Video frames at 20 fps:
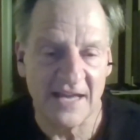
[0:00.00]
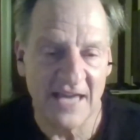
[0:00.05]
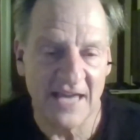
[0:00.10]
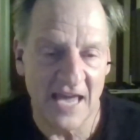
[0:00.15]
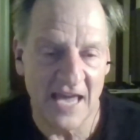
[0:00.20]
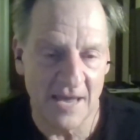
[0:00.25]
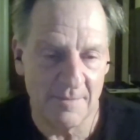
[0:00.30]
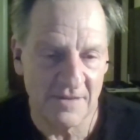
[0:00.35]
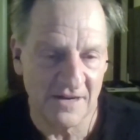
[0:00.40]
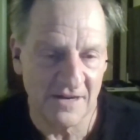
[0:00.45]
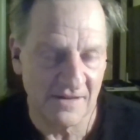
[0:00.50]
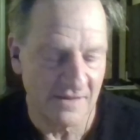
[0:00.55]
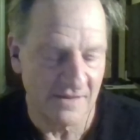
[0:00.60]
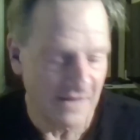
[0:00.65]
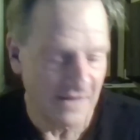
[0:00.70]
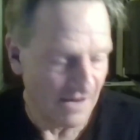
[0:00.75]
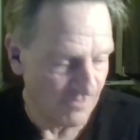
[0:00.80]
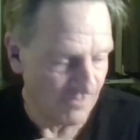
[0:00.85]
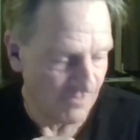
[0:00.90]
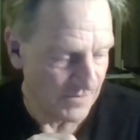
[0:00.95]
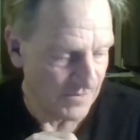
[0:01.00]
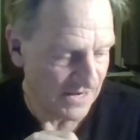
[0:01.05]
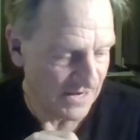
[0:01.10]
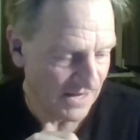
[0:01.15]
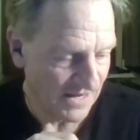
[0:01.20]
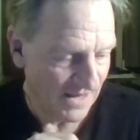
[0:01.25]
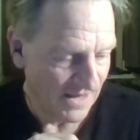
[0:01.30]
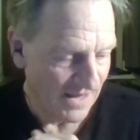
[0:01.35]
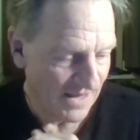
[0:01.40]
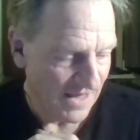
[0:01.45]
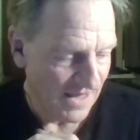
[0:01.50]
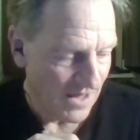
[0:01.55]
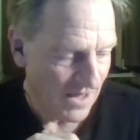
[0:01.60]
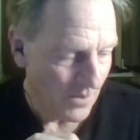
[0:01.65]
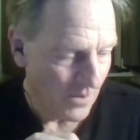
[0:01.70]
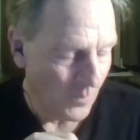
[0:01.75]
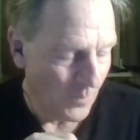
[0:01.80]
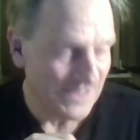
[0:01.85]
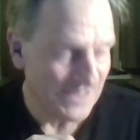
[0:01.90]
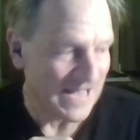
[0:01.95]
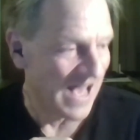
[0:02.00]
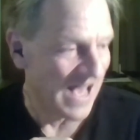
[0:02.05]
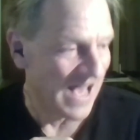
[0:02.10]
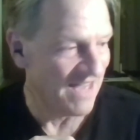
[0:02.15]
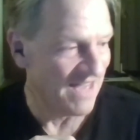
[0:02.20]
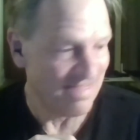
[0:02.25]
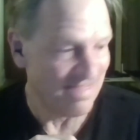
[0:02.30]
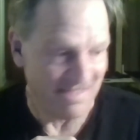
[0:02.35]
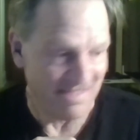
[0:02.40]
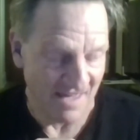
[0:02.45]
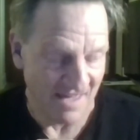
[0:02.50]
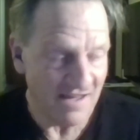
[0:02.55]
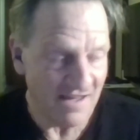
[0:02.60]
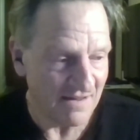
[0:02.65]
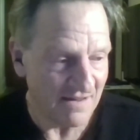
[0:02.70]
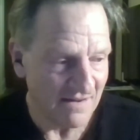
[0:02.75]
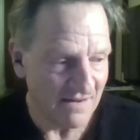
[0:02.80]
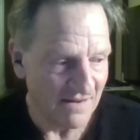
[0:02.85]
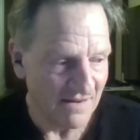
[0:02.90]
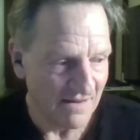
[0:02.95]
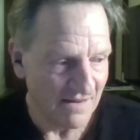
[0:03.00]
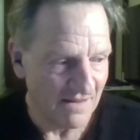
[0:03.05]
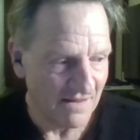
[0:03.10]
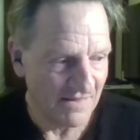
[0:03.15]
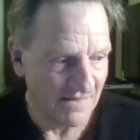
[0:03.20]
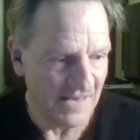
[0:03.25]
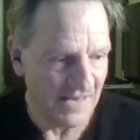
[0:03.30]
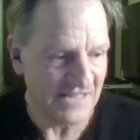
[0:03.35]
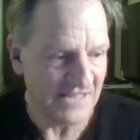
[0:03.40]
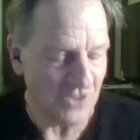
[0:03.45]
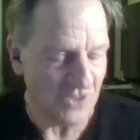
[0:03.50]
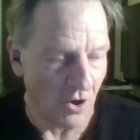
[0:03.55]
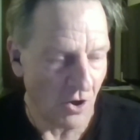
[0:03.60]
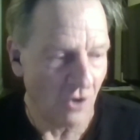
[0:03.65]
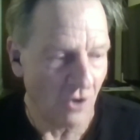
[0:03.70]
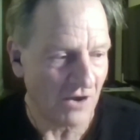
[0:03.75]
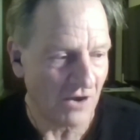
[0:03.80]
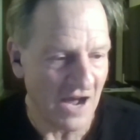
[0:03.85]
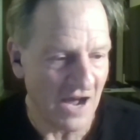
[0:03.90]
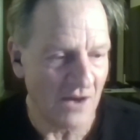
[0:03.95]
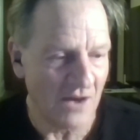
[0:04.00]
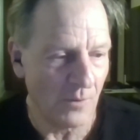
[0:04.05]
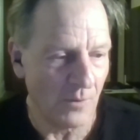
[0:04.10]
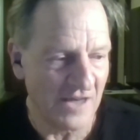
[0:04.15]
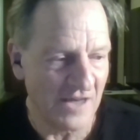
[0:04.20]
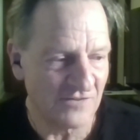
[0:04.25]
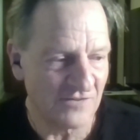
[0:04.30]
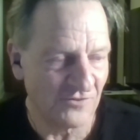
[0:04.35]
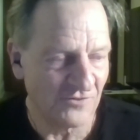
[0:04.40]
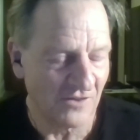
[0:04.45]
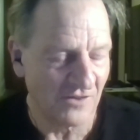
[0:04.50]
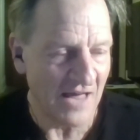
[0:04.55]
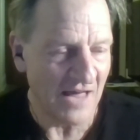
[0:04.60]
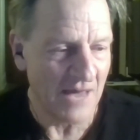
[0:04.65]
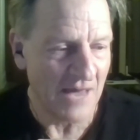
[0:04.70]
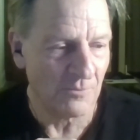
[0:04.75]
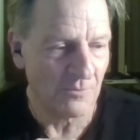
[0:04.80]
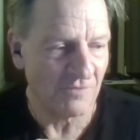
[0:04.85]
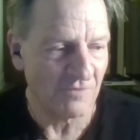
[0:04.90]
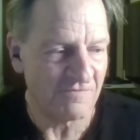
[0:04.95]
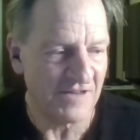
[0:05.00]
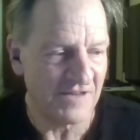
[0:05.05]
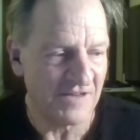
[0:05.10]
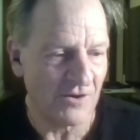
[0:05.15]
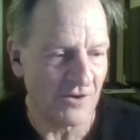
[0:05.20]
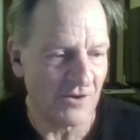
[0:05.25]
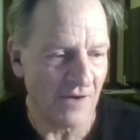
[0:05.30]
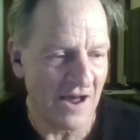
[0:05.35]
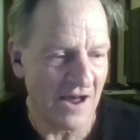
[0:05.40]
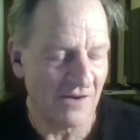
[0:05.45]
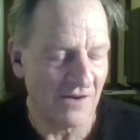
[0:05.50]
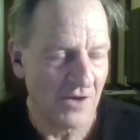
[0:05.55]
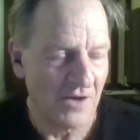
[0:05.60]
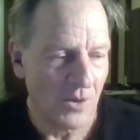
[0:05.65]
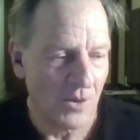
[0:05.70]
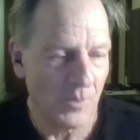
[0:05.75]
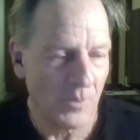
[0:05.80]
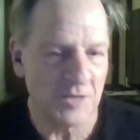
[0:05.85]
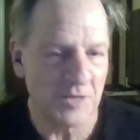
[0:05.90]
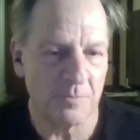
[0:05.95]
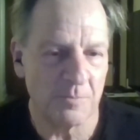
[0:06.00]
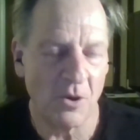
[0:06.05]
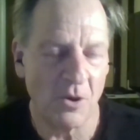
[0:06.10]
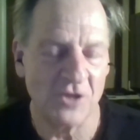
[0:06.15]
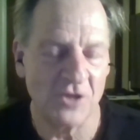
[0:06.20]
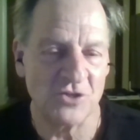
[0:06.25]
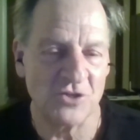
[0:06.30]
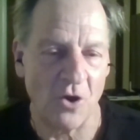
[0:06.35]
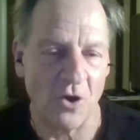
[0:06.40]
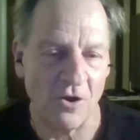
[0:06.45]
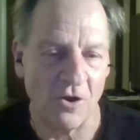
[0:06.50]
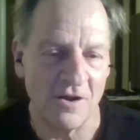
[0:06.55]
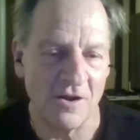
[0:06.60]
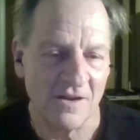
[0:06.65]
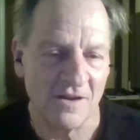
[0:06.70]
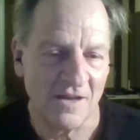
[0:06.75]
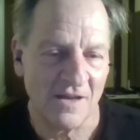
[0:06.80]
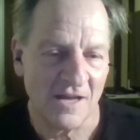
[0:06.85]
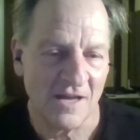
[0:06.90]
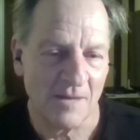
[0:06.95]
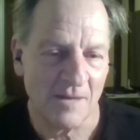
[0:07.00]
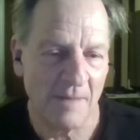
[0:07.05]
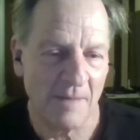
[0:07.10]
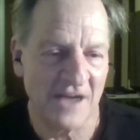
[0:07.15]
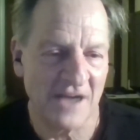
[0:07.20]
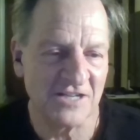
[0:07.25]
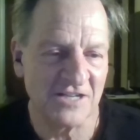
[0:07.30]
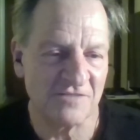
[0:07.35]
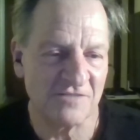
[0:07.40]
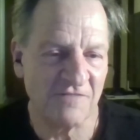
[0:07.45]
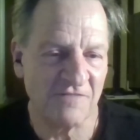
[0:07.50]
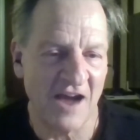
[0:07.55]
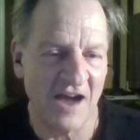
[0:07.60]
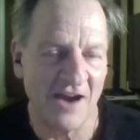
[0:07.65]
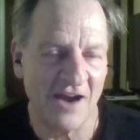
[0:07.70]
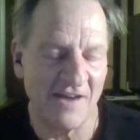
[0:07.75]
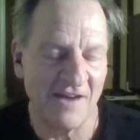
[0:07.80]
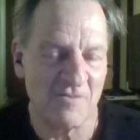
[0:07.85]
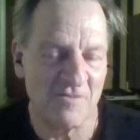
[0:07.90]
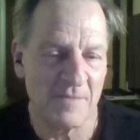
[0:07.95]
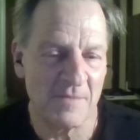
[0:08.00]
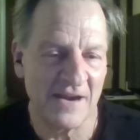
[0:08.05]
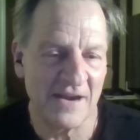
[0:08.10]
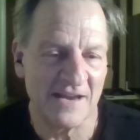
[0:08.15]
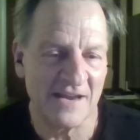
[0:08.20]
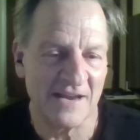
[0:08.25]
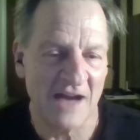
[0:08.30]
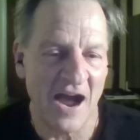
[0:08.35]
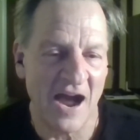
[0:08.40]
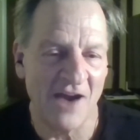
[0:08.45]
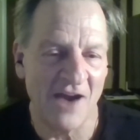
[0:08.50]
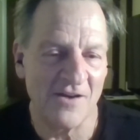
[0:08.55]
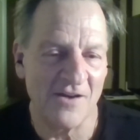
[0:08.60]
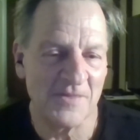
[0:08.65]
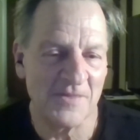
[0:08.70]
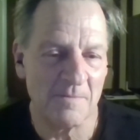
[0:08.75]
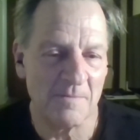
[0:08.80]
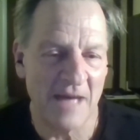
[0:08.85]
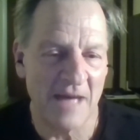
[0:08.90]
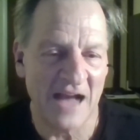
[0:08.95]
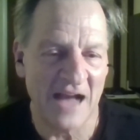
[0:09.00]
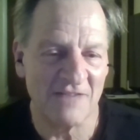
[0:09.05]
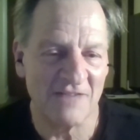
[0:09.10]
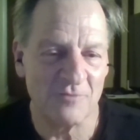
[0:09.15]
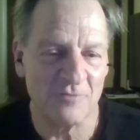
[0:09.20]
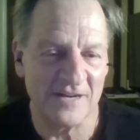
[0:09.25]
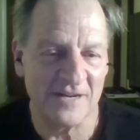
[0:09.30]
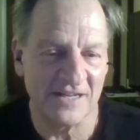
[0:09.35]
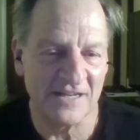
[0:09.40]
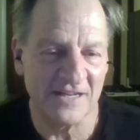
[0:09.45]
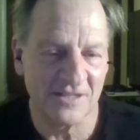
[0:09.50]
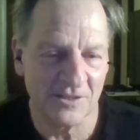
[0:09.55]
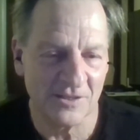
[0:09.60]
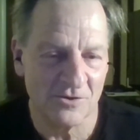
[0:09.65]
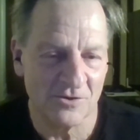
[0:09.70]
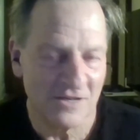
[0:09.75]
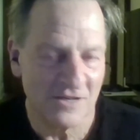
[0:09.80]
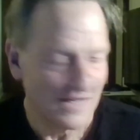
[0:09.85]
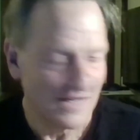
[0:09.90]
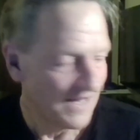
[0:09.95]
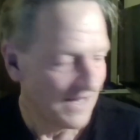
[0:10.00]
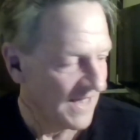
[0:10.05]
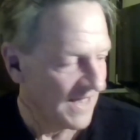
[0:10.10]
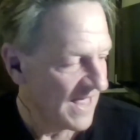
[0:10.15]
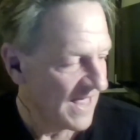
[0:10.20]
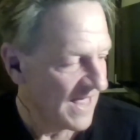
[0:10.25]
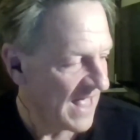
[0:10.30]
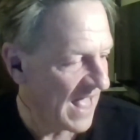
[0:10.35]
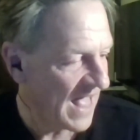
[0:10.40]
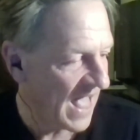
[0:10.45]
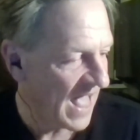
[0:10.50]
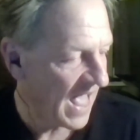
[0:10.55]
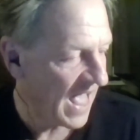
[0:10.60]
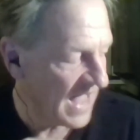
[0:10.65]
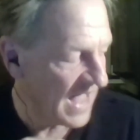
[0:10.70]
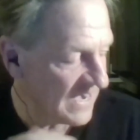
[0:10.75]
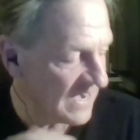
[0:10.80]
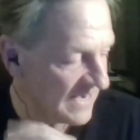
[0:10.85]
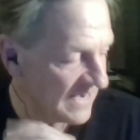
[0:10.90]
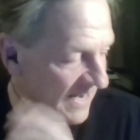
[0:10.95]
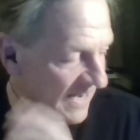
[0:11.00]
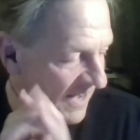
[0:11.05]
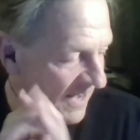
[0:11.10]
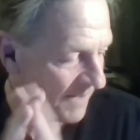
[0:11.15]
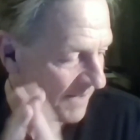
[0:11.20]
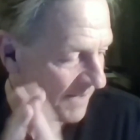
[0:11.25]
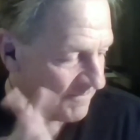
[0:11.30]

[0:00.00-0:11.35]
when they came into the government was, I think, that it's all kind of wasteful and we'll figure out which parts aren't by just firing everybody and hiring them back if we need to. And